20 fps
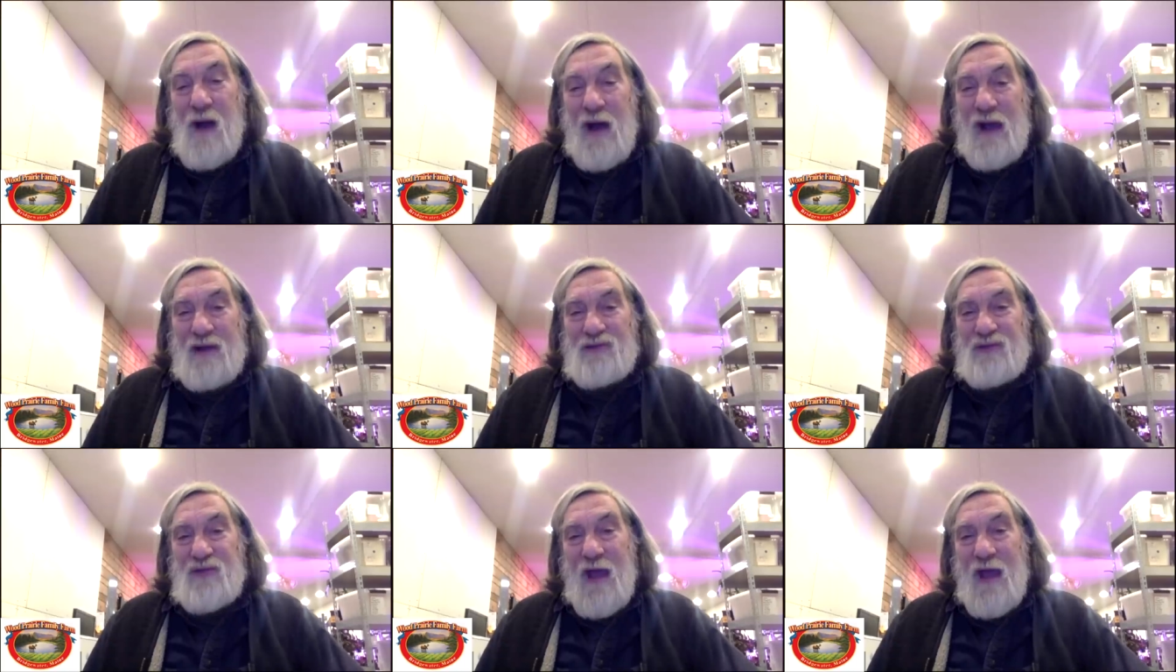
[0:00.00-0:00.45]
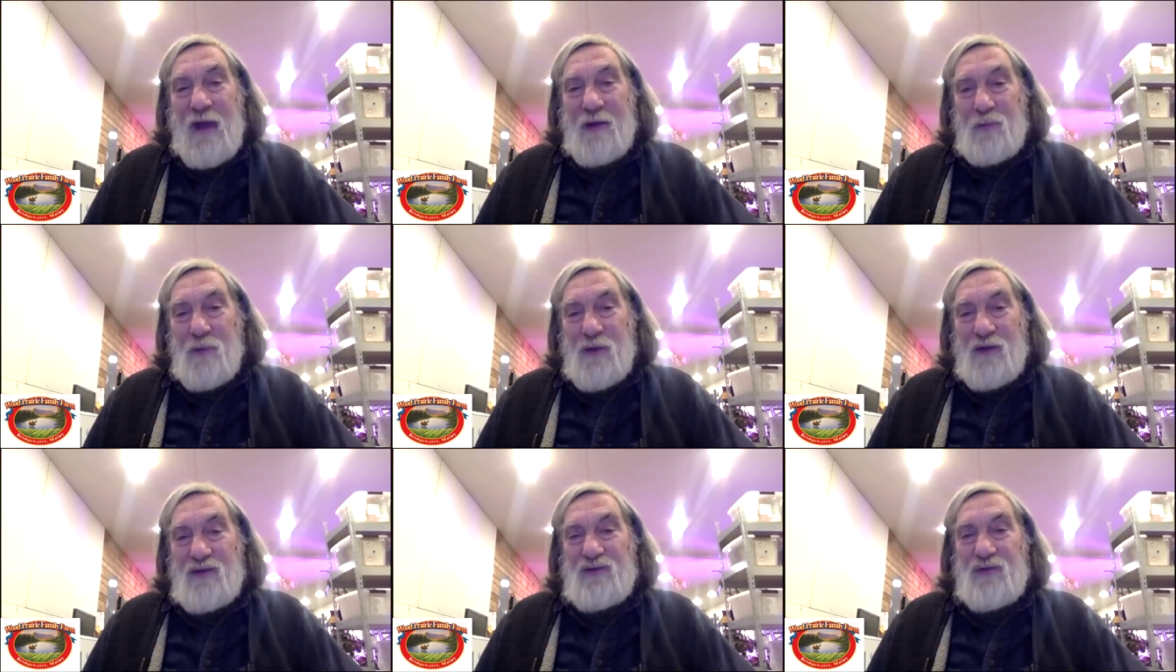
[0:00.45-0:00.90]
to
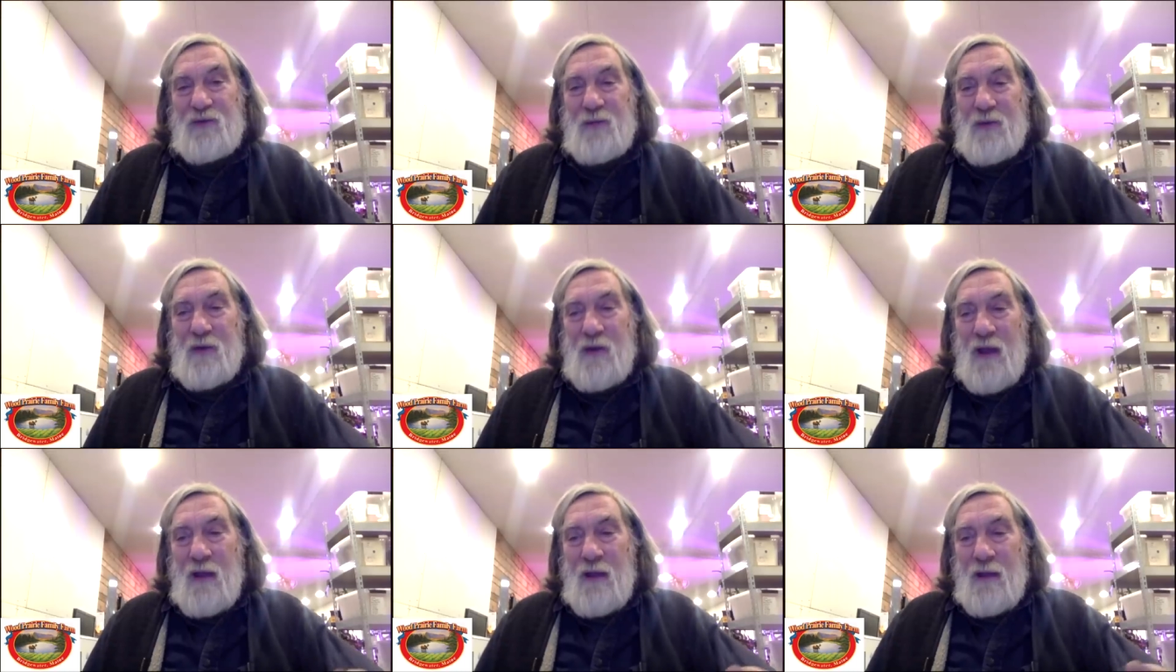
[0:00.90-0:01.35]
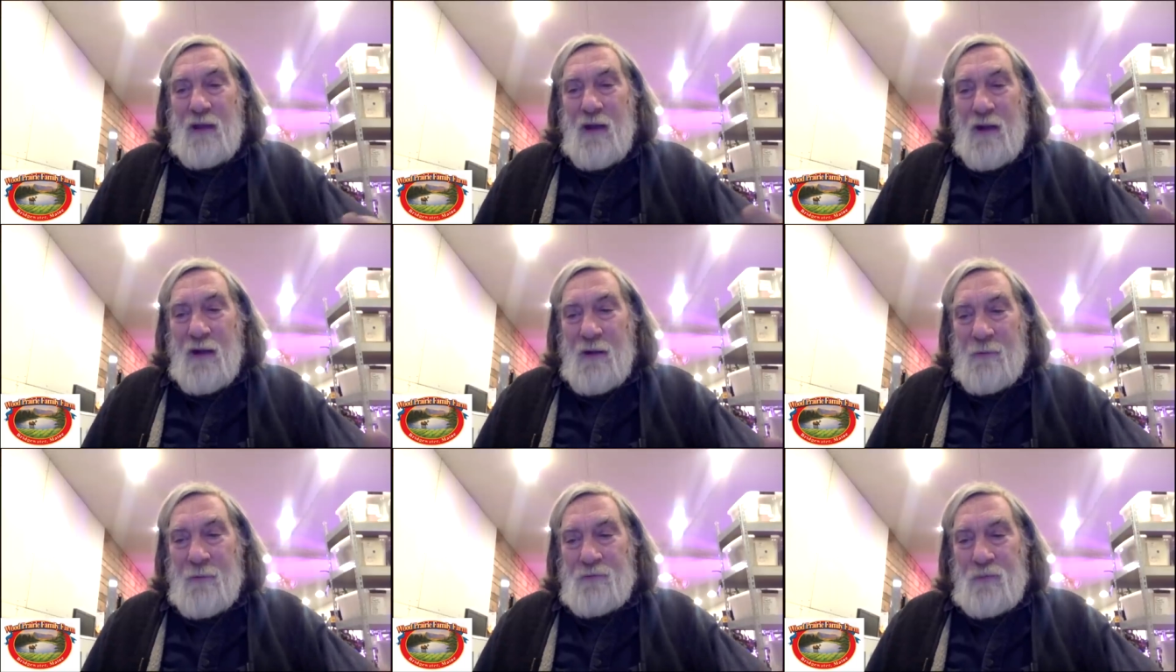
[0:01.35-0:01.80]
minimize that risk,
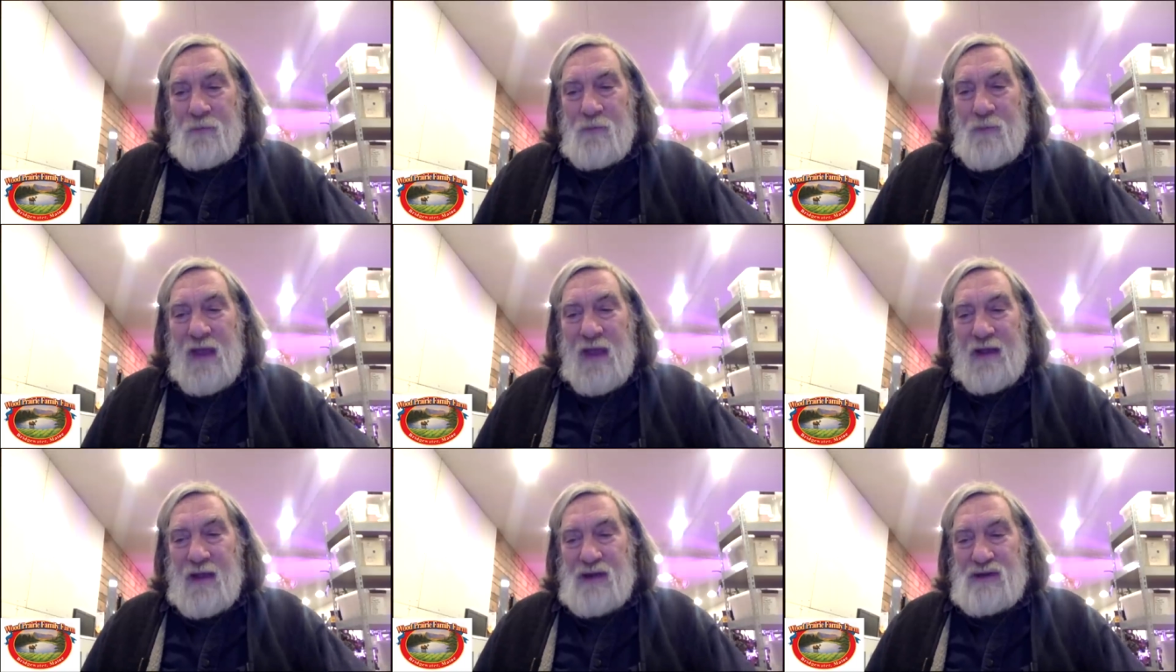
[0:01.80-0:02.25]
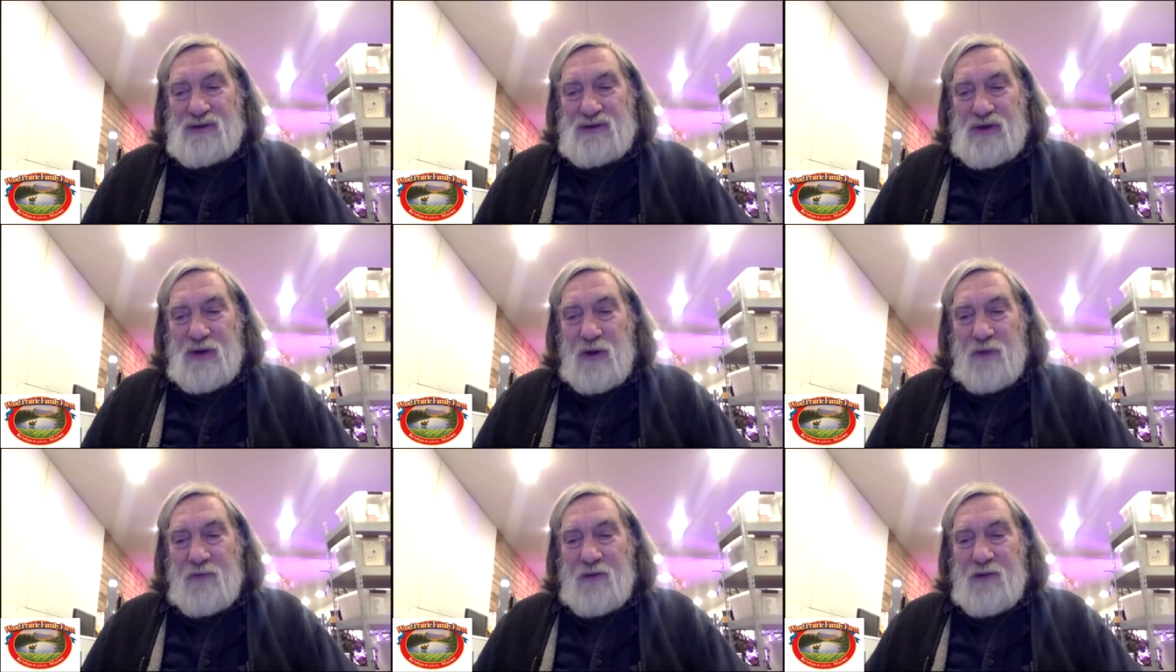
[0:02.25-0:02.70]
but um,
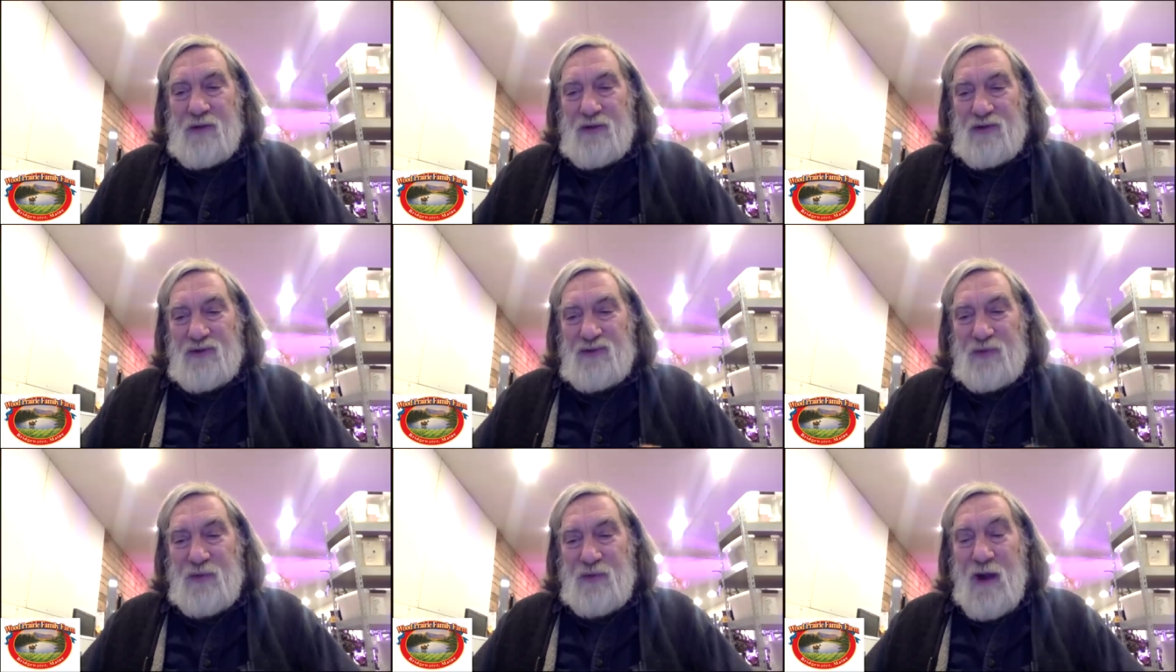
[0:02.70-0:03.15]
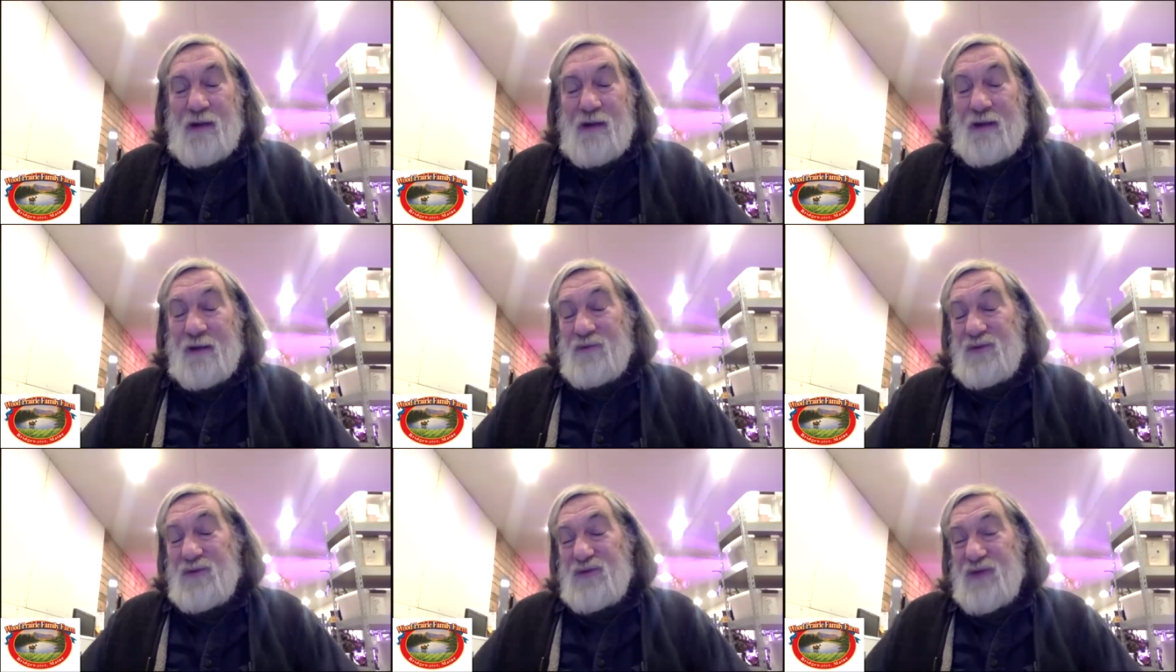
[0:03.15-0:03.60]
making sure that
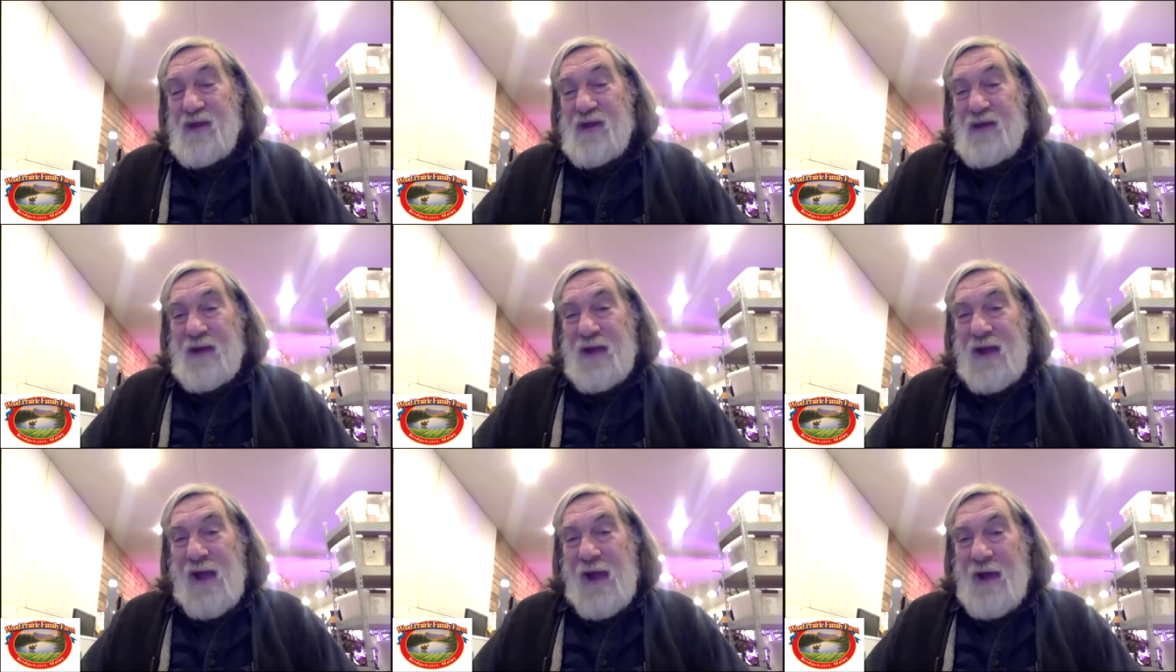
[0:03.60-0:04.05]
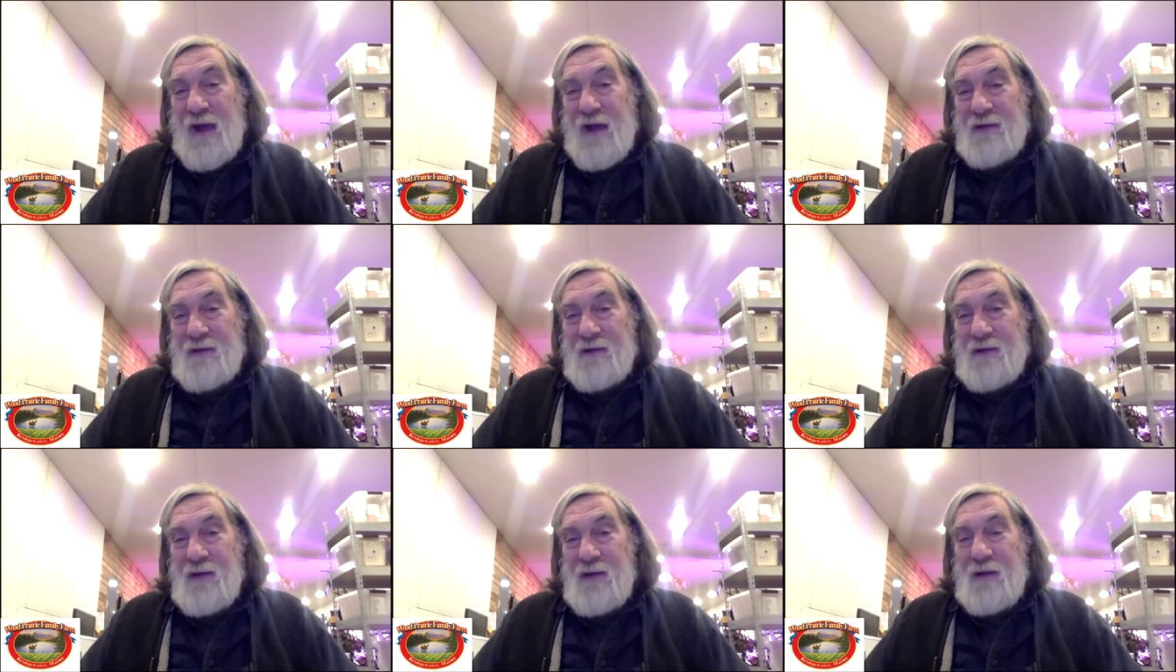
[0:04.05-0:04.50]
you're sprouting the
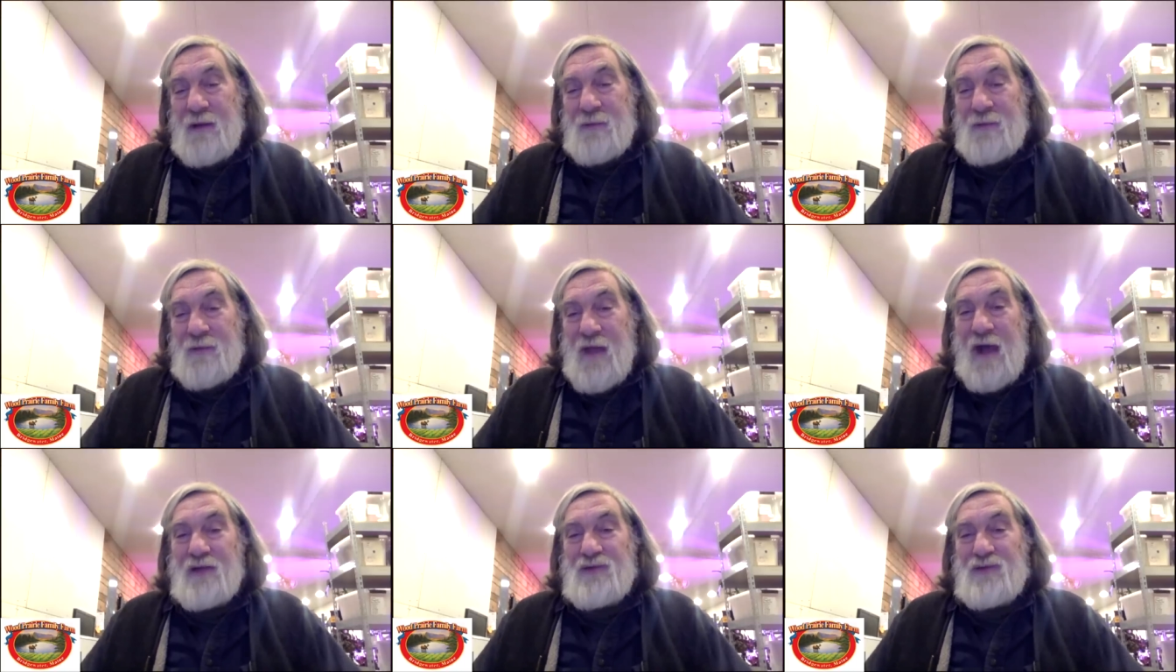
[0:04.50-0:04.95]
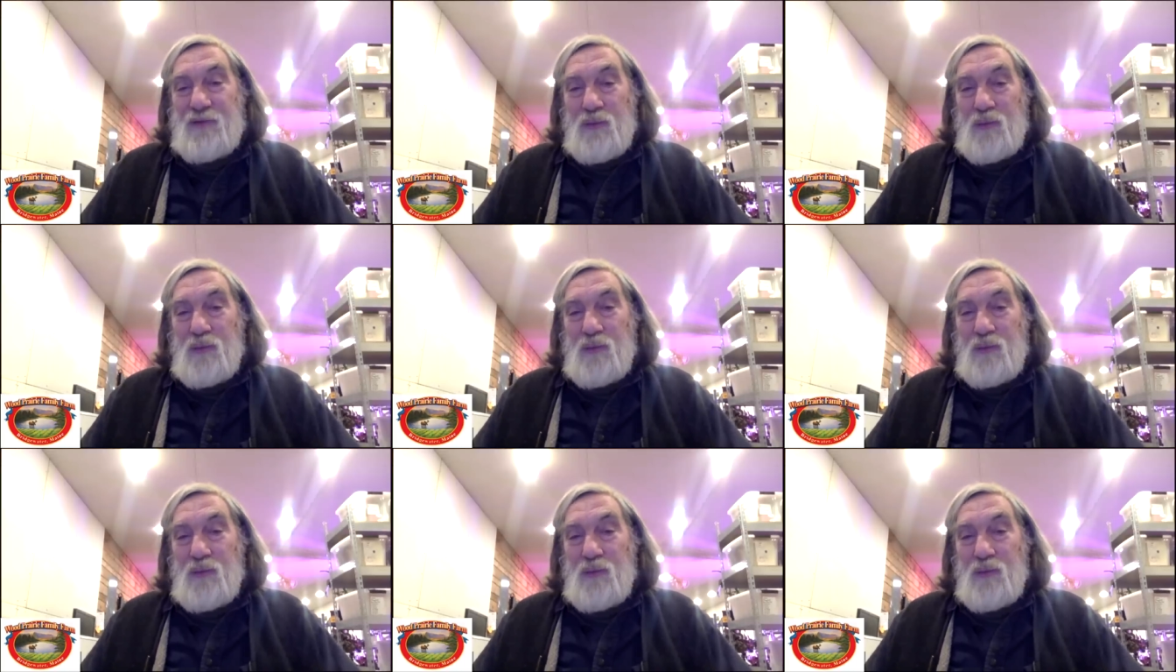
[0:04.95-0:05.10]
seed ahead,